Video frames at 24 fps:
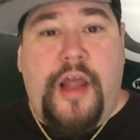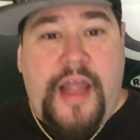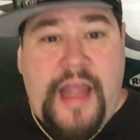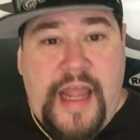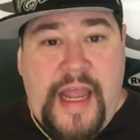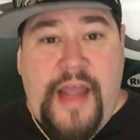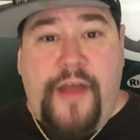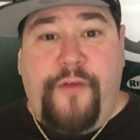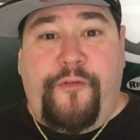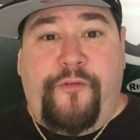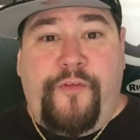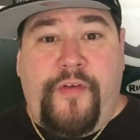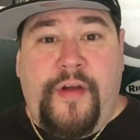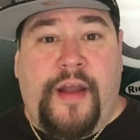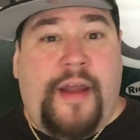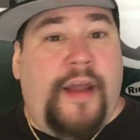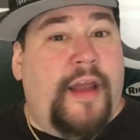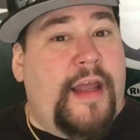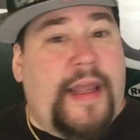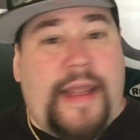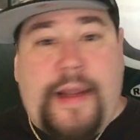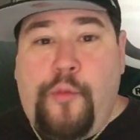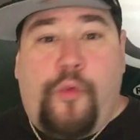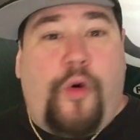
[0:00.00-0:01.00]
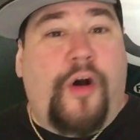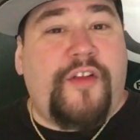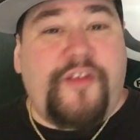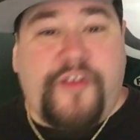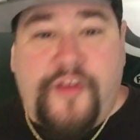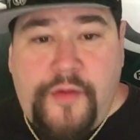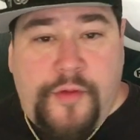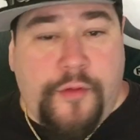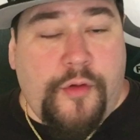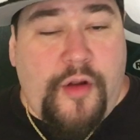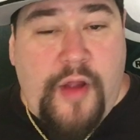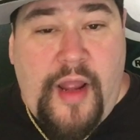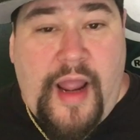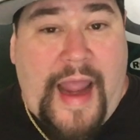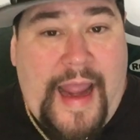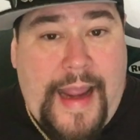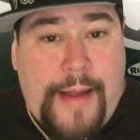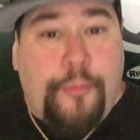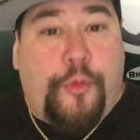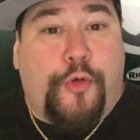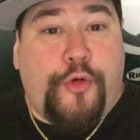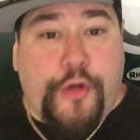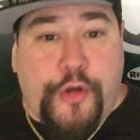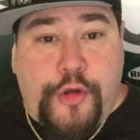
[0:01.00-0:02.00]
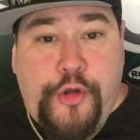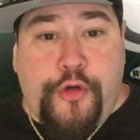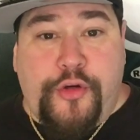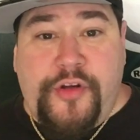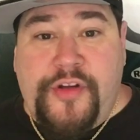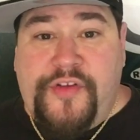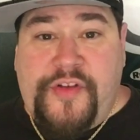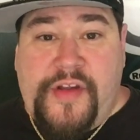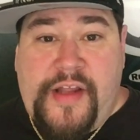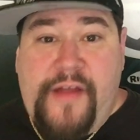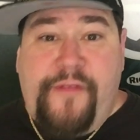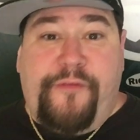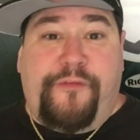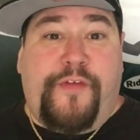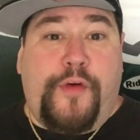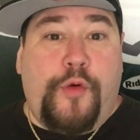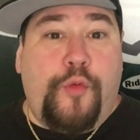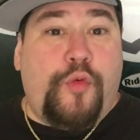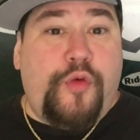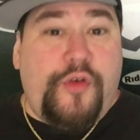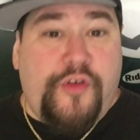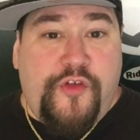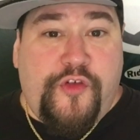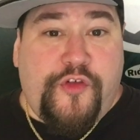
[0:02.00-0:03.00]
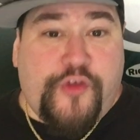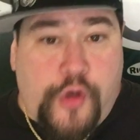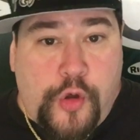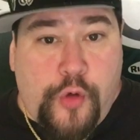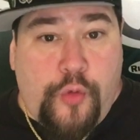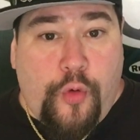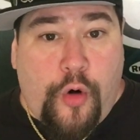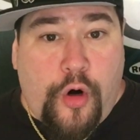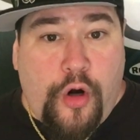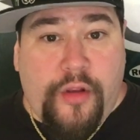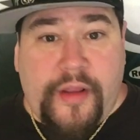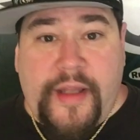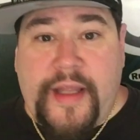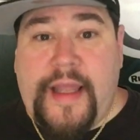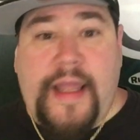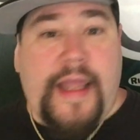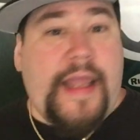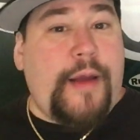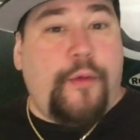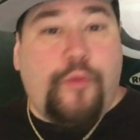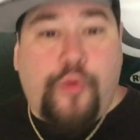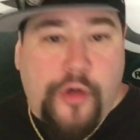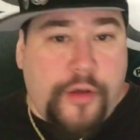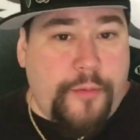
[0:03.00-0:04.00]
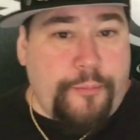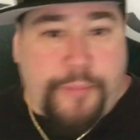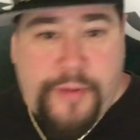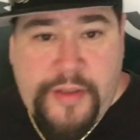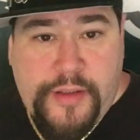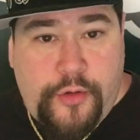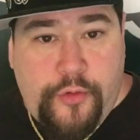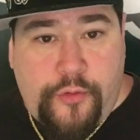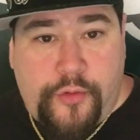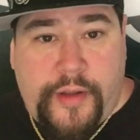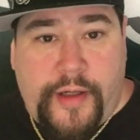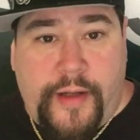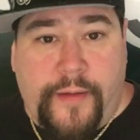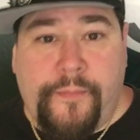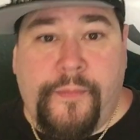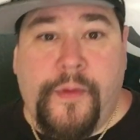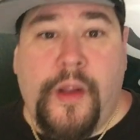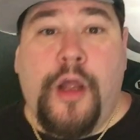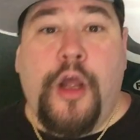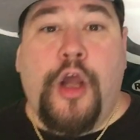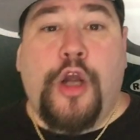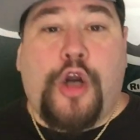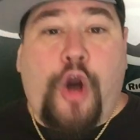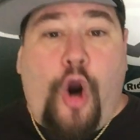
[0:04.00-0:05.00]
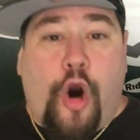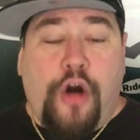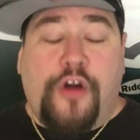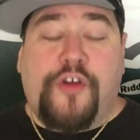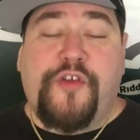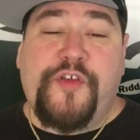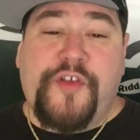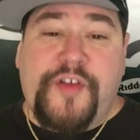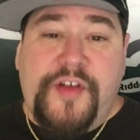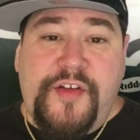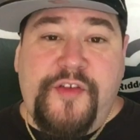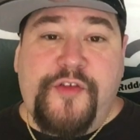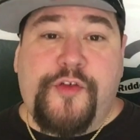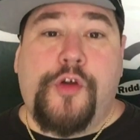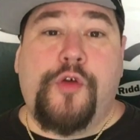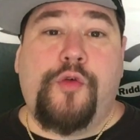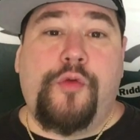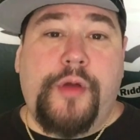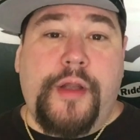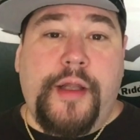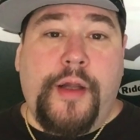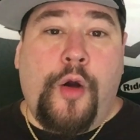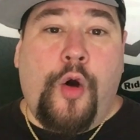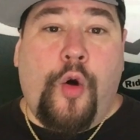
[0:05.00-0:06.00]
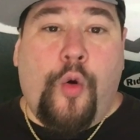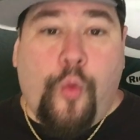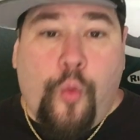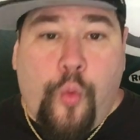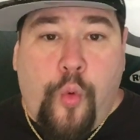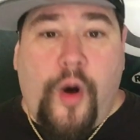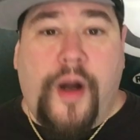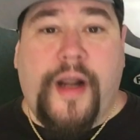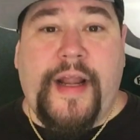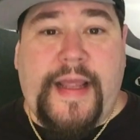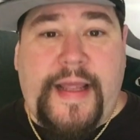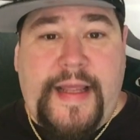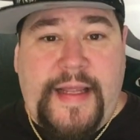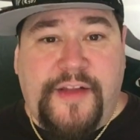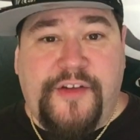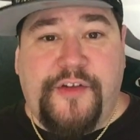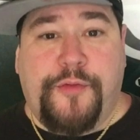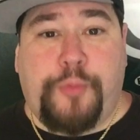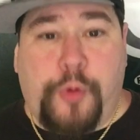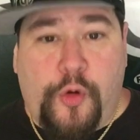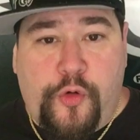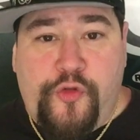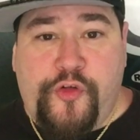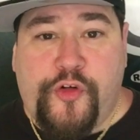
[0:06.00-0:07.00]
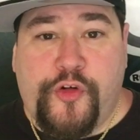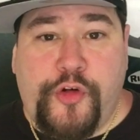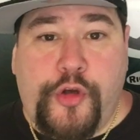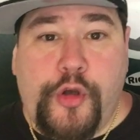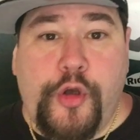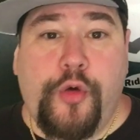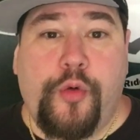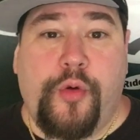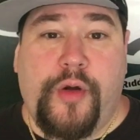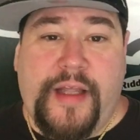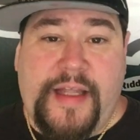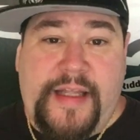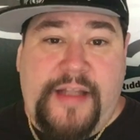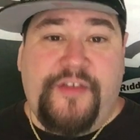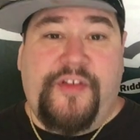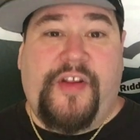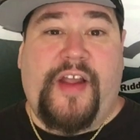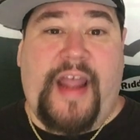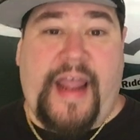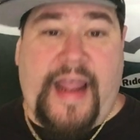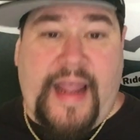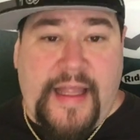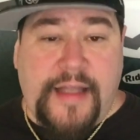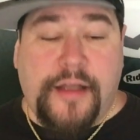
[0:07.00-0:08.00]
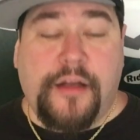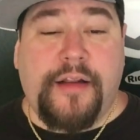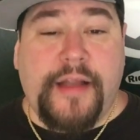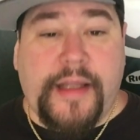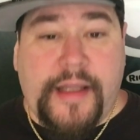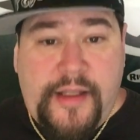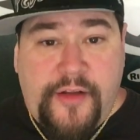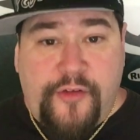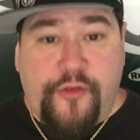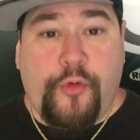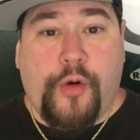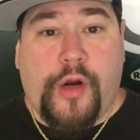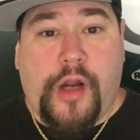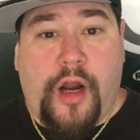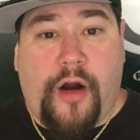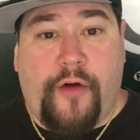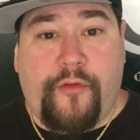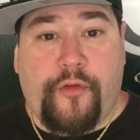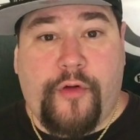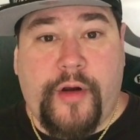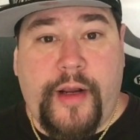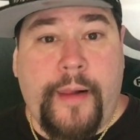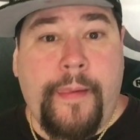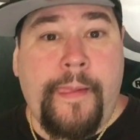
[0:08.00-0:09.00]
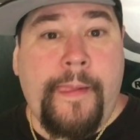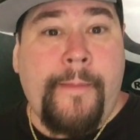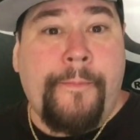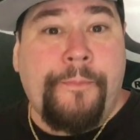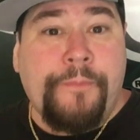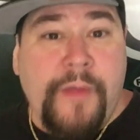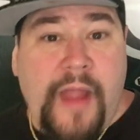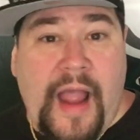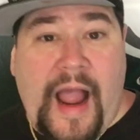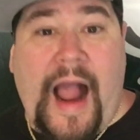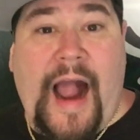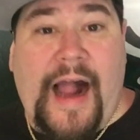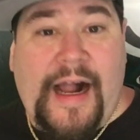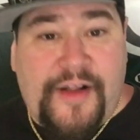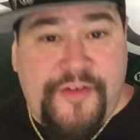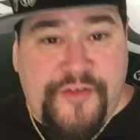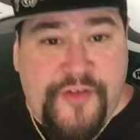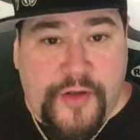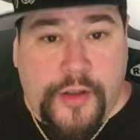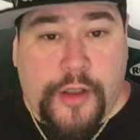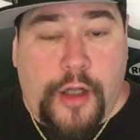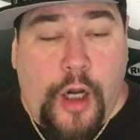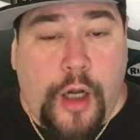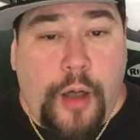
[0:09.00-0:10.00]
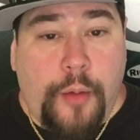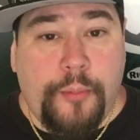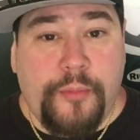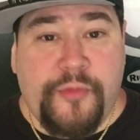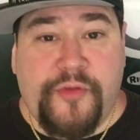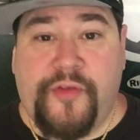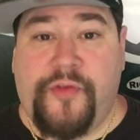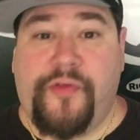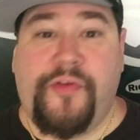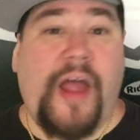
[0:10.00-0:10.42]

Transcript: If he wasn't able to do this, if it was too early, he wouldn't be doing it. Carson is doing what he's supposed to do. He's handling his recovery as it comes.